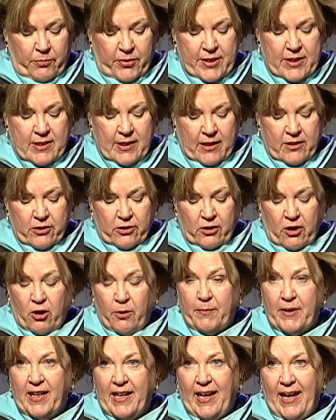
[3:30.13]
we sent her
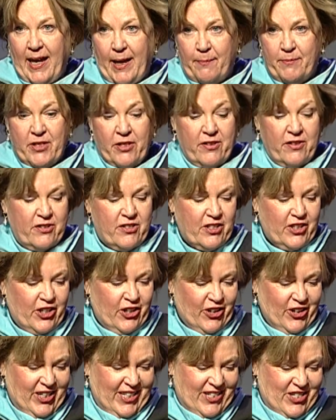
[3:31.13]
home in a cab to the security